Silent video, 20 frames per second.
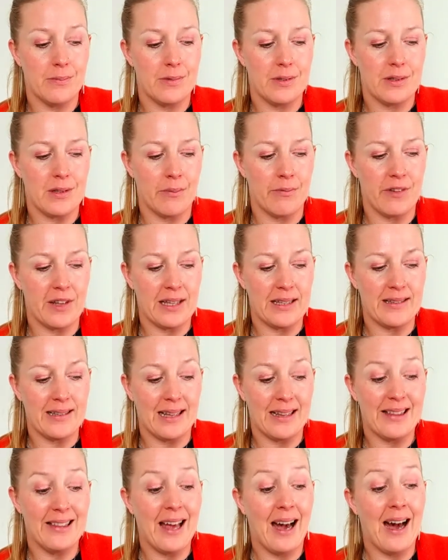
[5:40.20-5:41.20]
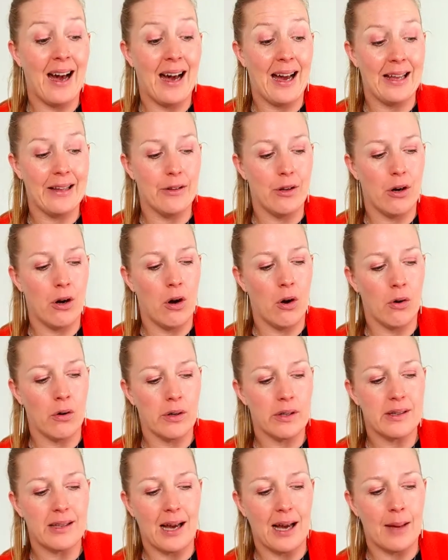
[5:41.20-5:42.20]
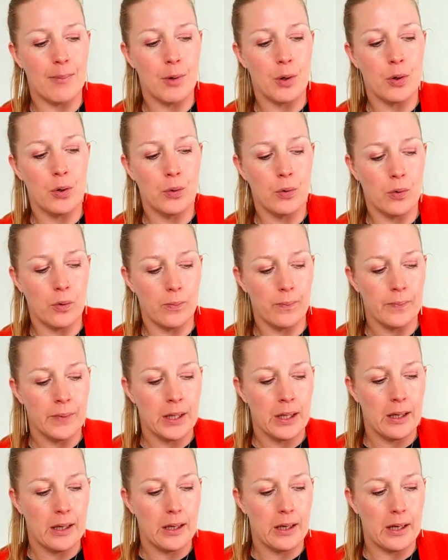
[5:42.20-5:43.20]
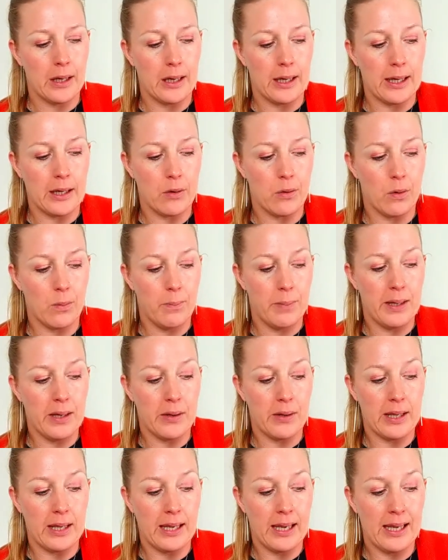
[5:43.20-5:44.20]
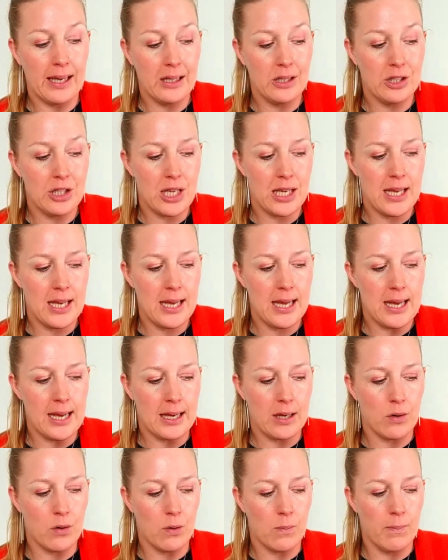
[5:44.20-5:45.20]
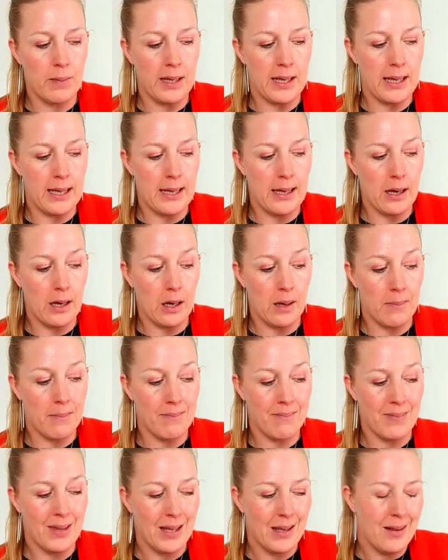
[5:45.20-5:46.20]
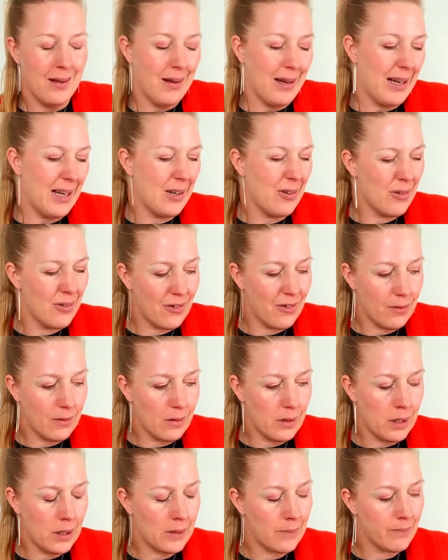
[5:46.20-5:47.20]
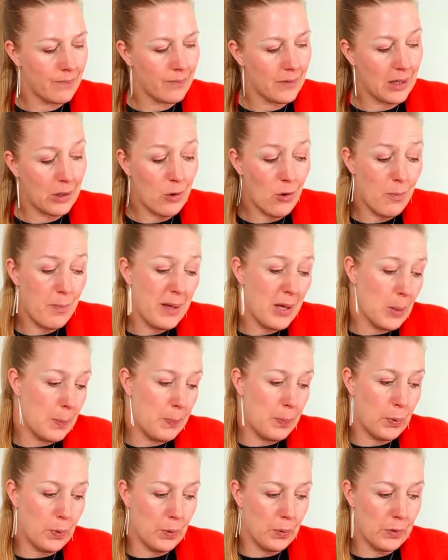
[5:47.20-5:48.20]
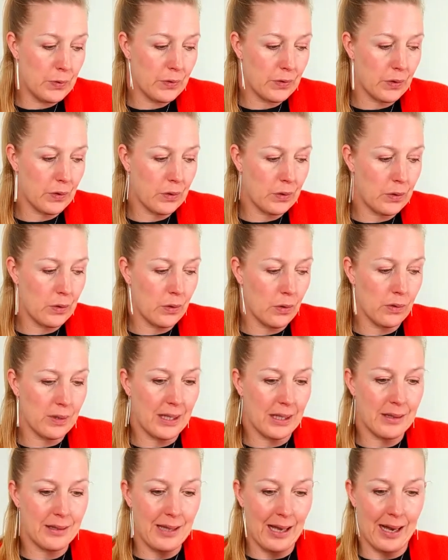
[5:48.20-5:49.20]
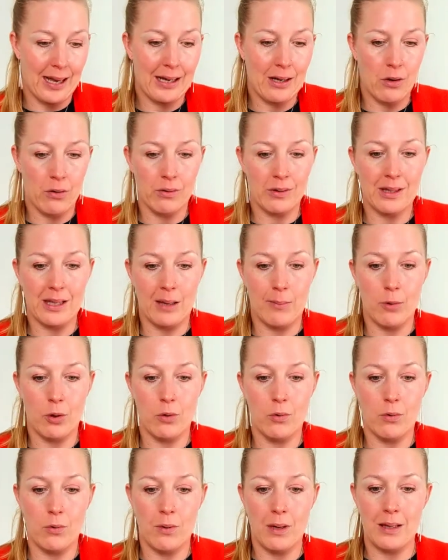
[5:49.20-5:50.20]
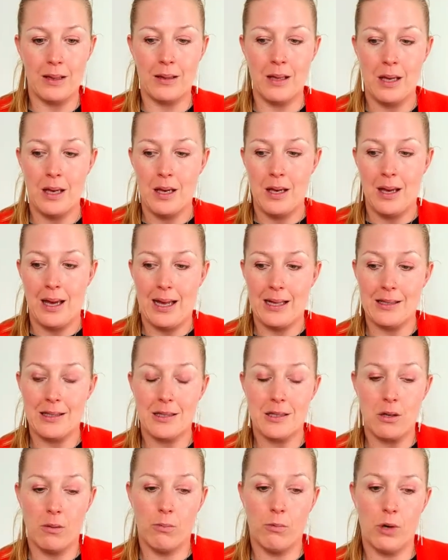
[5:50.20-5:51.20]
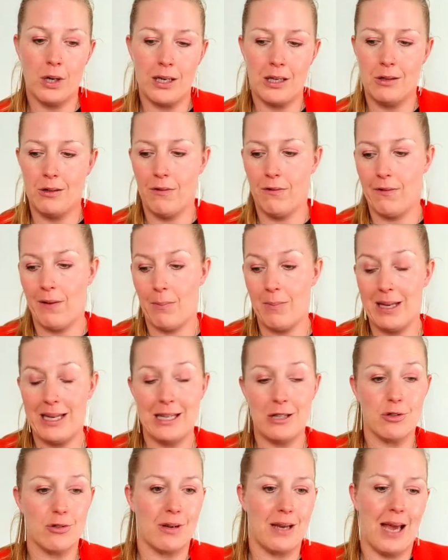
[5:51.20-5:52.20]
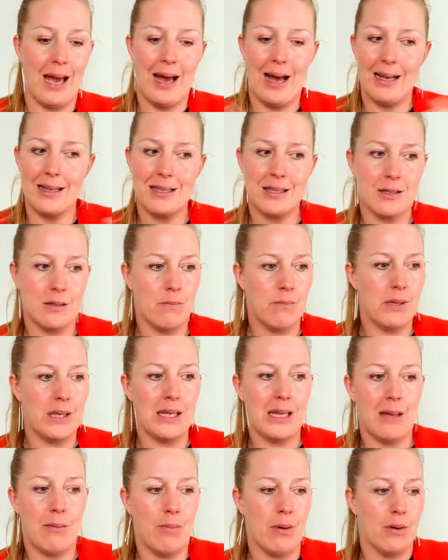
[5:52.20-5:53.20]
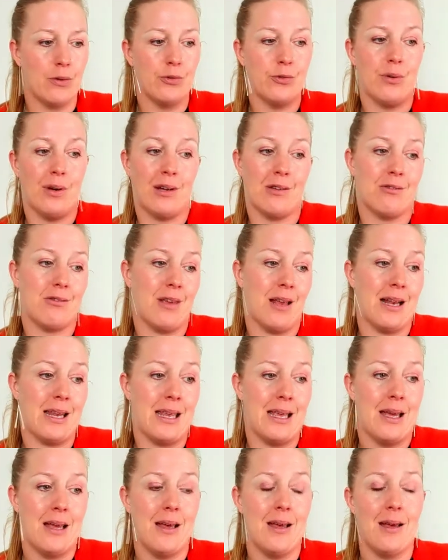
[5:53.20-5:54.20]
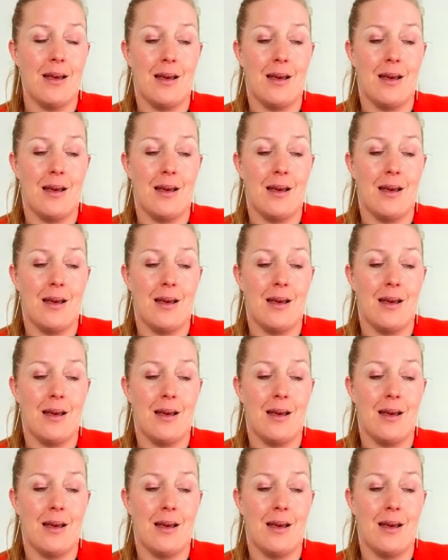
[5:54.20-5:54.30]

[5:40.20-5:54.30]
something that died a long time ago. It could be an energy, it could be, it could be a person, you know, that died long time ago, and someone in the family tree hasn't been able to actually